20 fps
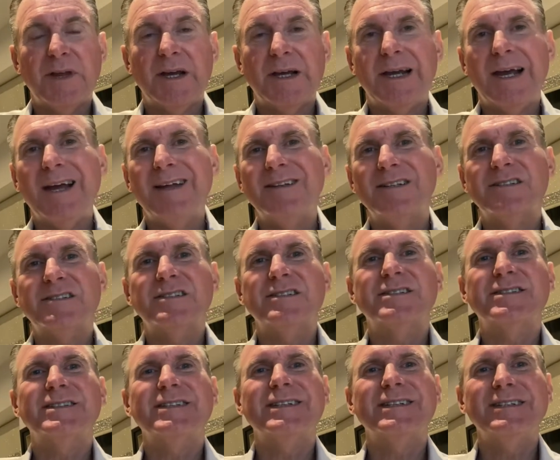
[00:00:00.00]
Again, this
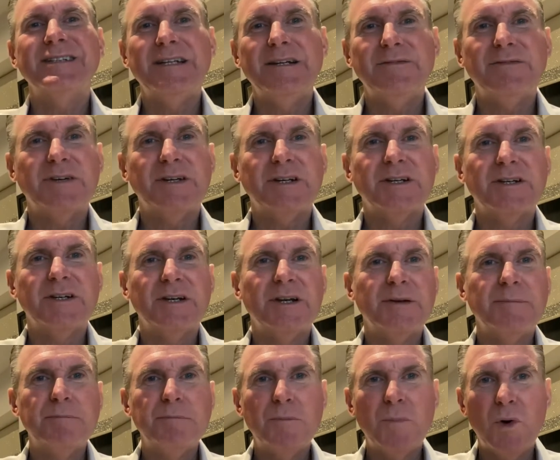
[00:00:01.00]
is
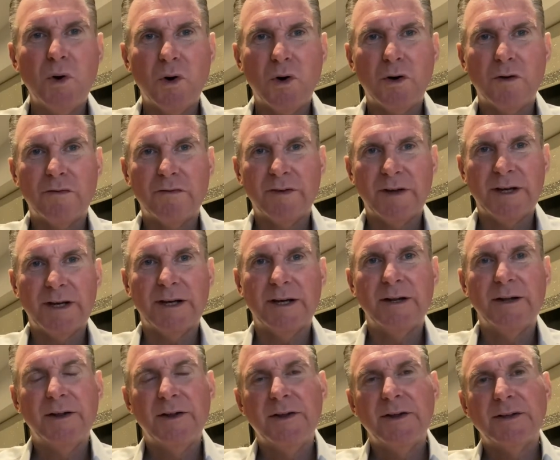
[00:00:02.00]
significantly more
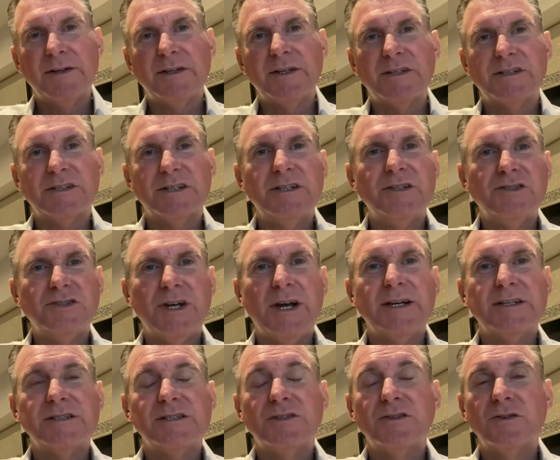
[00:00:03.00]
filler that's
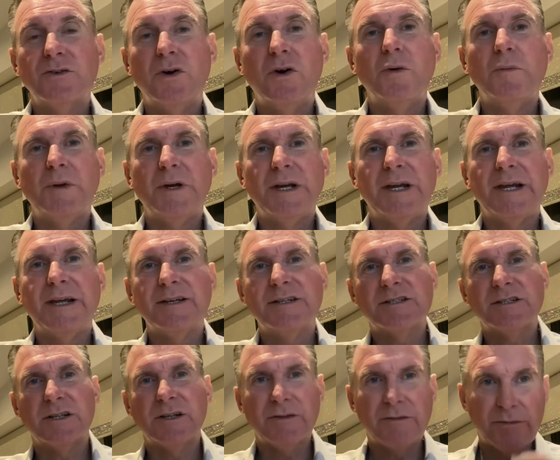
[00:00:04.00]
injected normally
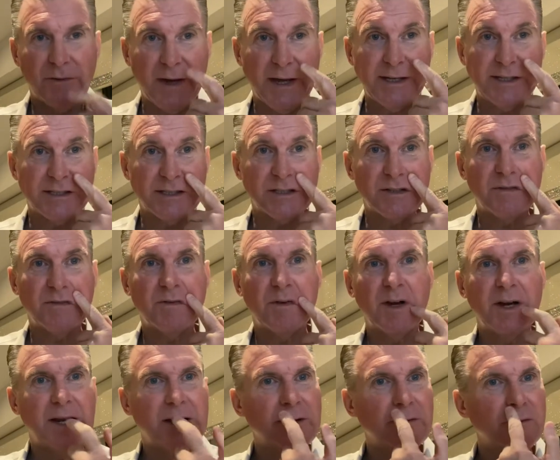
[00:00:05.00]
into the face to
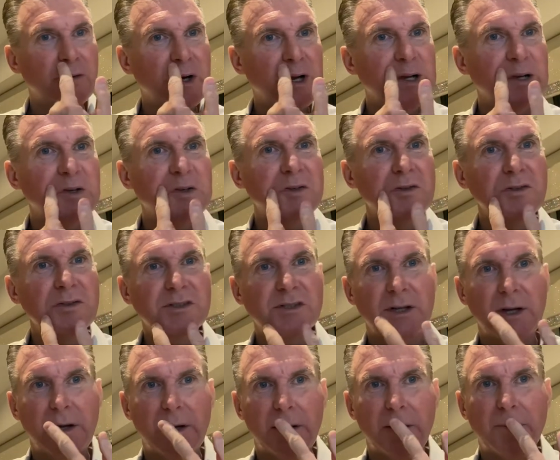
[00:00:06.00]
fill in wrinkles
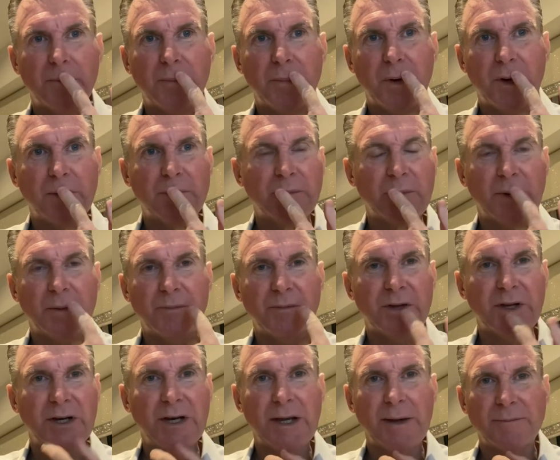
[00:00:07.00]
and plump
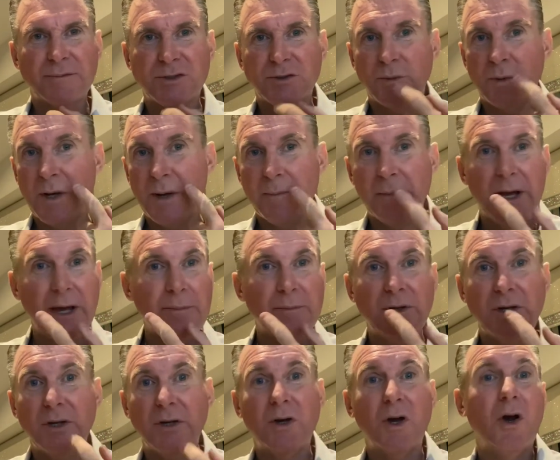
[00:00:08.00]
up the lips, where
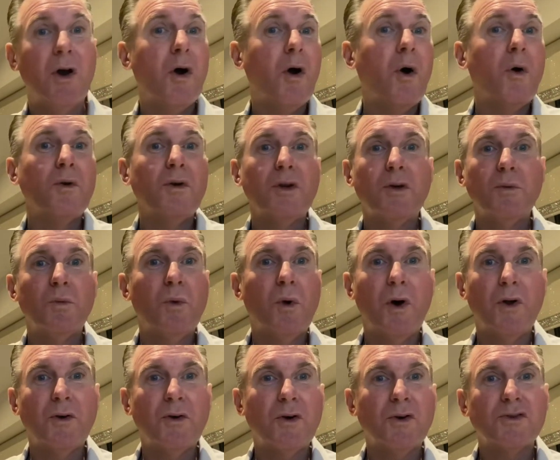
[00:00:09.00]
maybe only
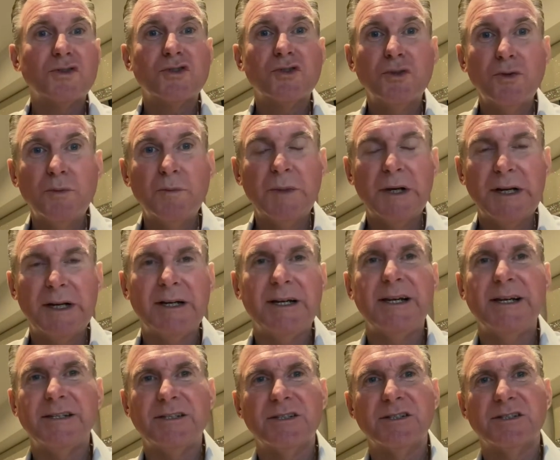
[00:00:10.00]
1 or 2
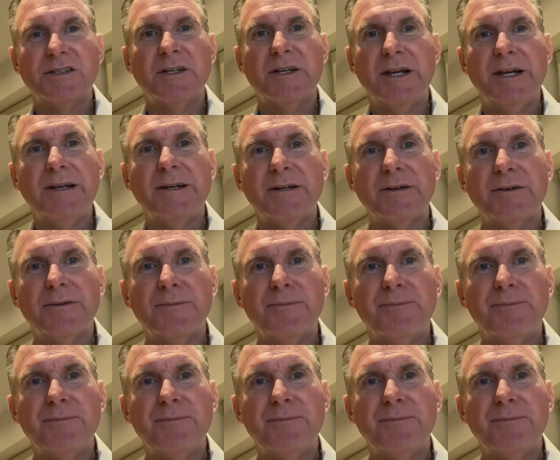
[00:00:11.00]
milliliters are needed.